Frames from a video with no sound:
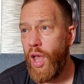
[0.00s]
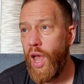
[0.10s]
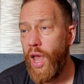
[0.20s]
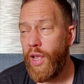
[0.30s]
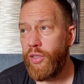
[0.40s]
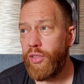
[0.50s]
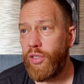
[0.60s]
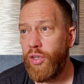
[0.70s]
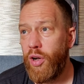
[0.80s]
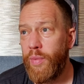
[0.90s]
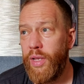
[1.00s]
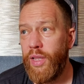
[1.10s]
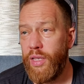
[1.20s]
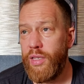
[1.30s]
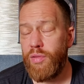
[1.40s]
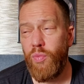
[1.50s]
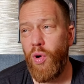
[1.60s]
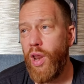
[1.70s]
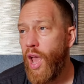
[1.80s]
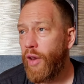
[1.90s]
And you know what I mean. It's
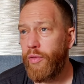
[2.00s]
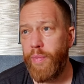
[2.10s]
one hell of a